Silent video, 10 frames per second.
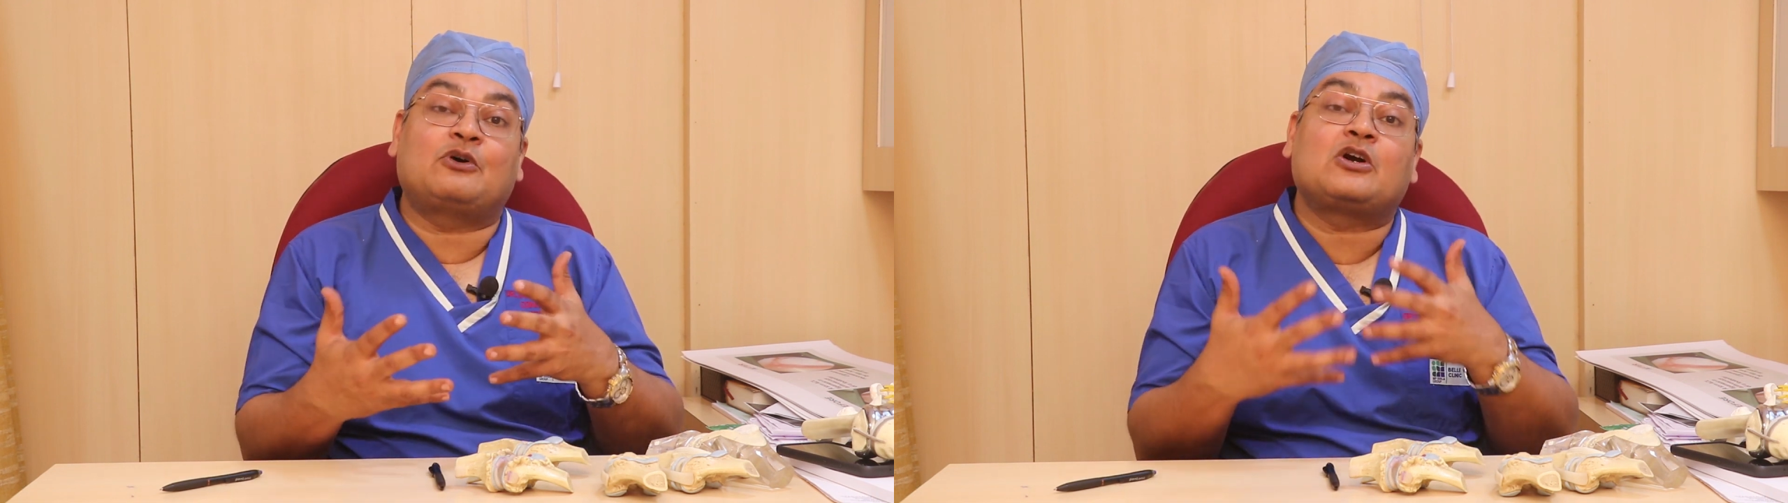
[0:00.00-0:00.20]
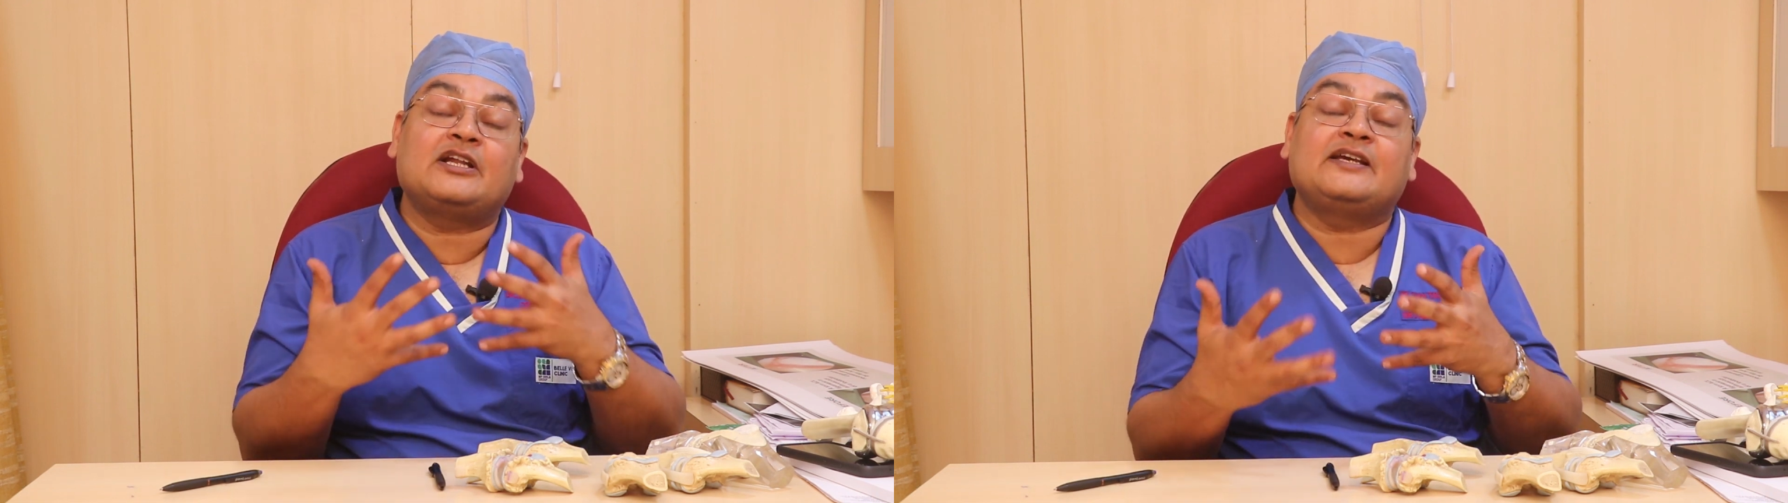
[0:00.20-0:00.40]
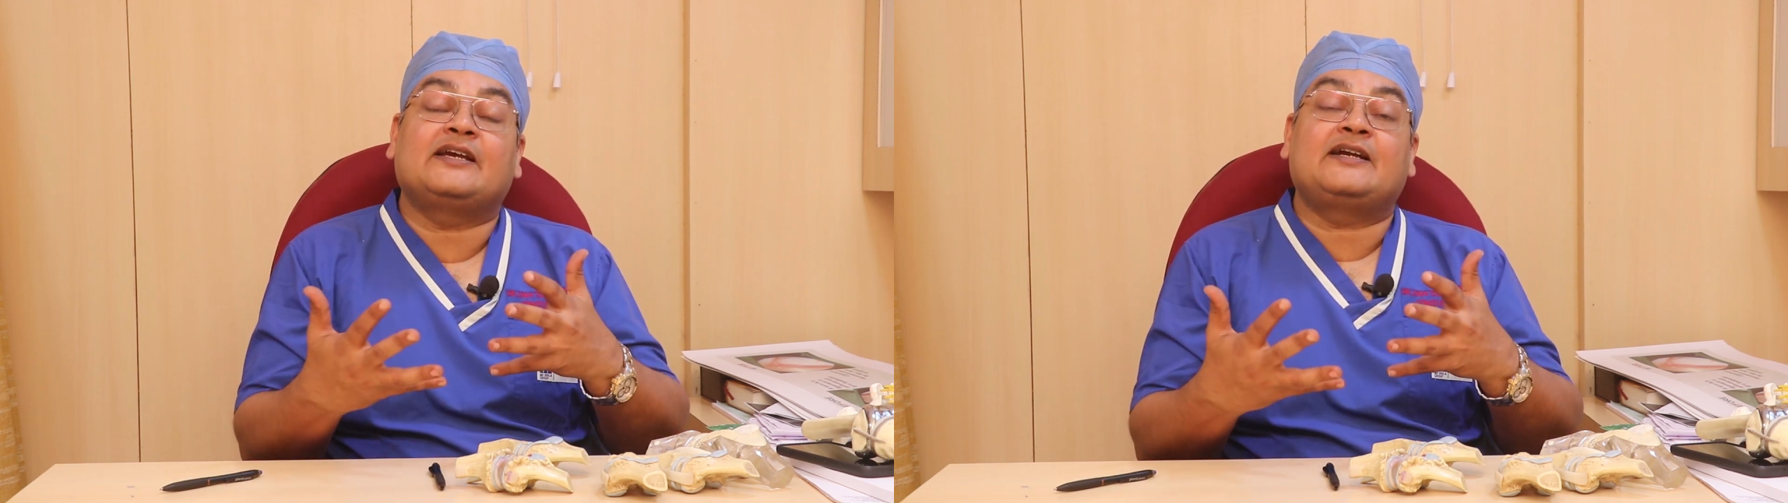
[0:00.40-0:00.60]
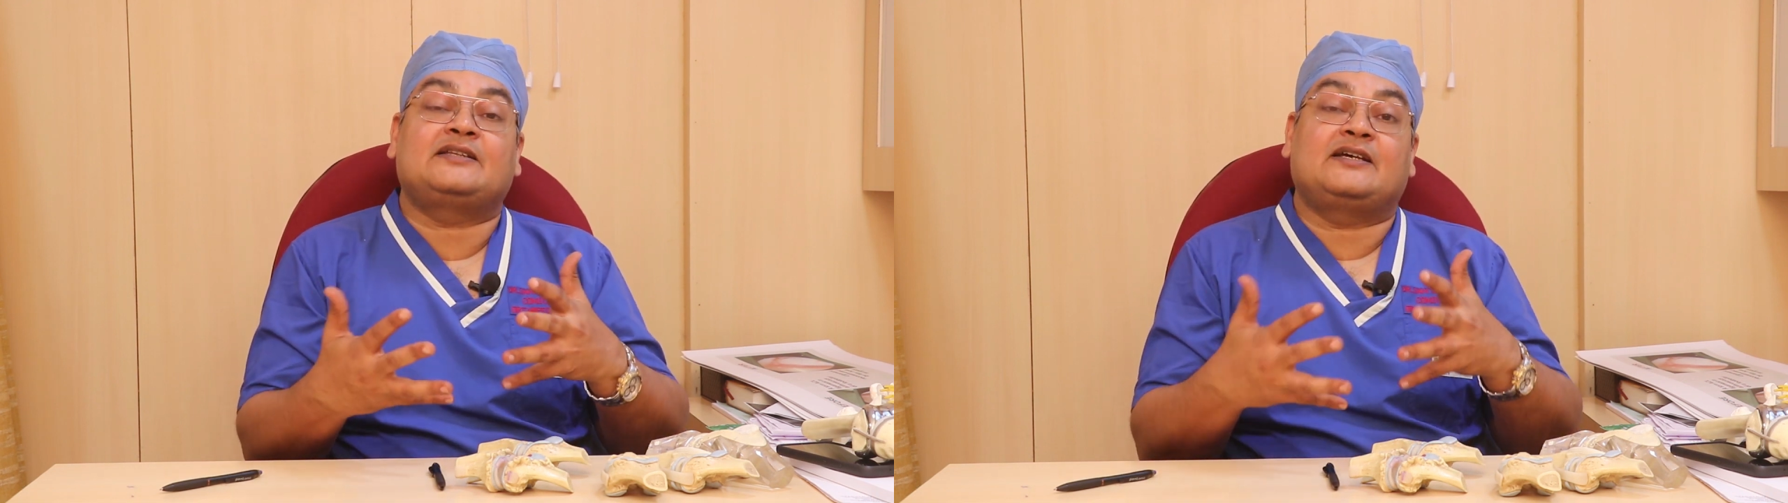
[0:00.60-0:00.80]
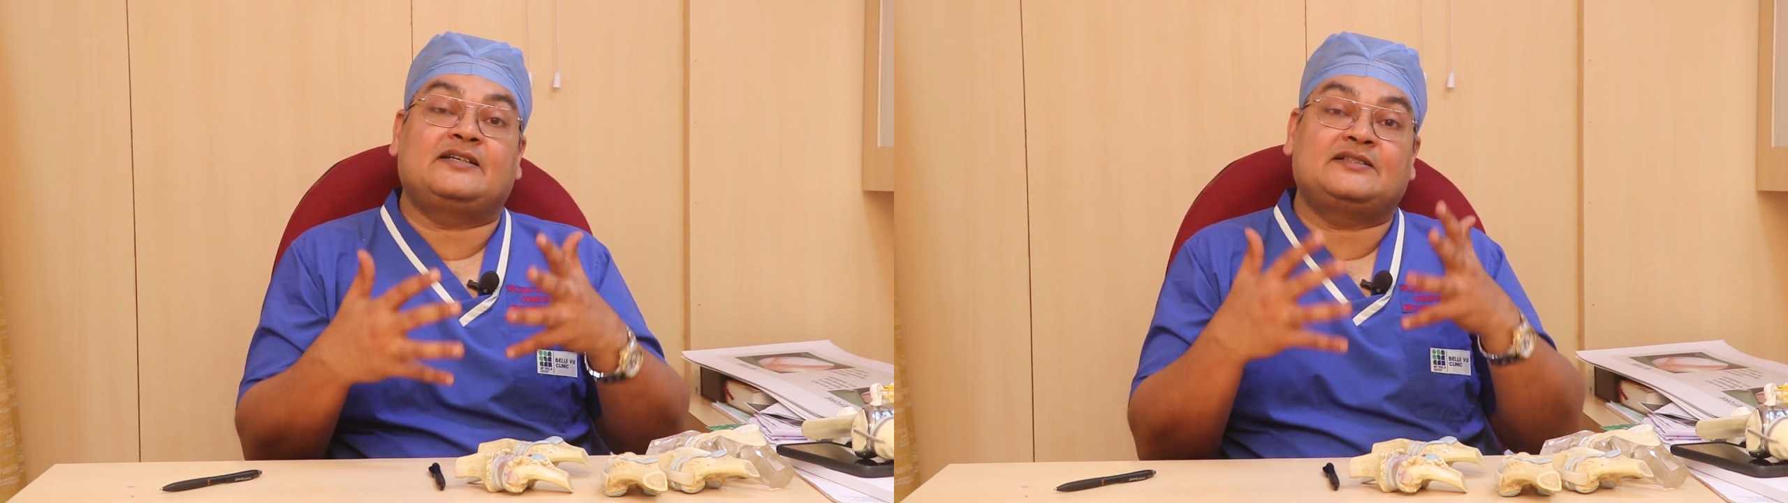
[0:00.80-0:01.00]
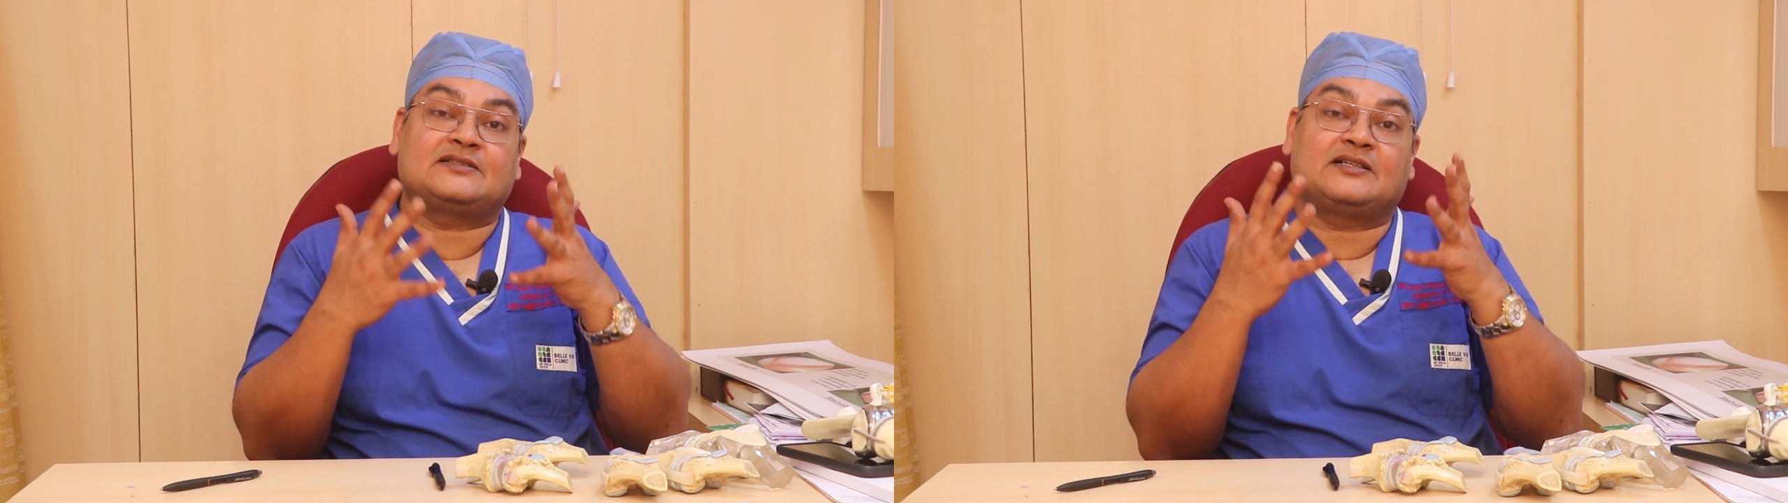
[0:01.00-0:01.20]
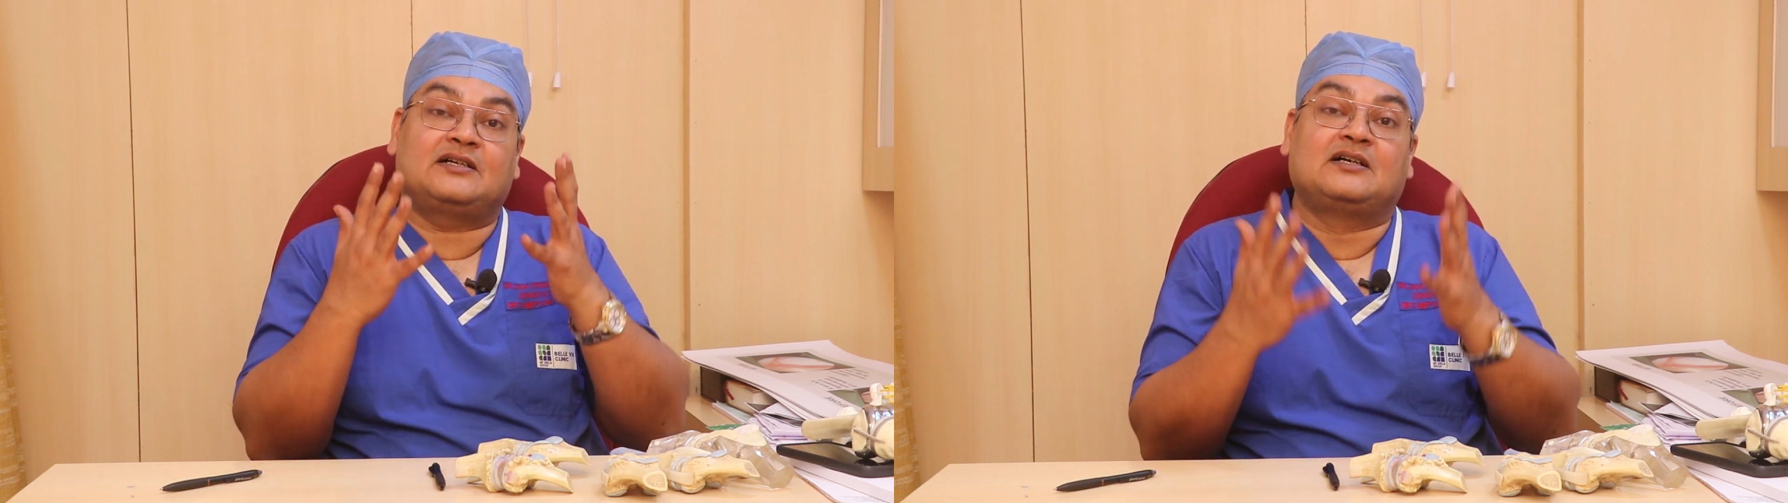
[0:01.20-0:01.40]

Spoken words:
waddling gait, there is